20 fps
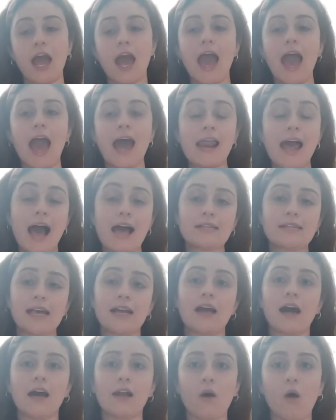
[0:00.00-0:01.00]
And as I
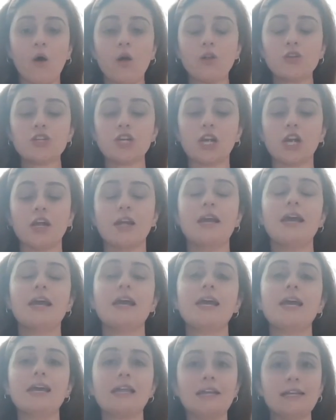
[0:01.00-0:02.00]
got older,
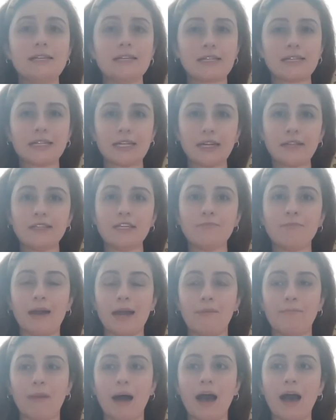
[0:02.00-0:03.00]
it instilled in
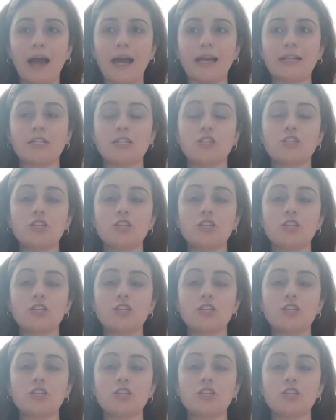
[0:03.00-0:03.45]
my mind,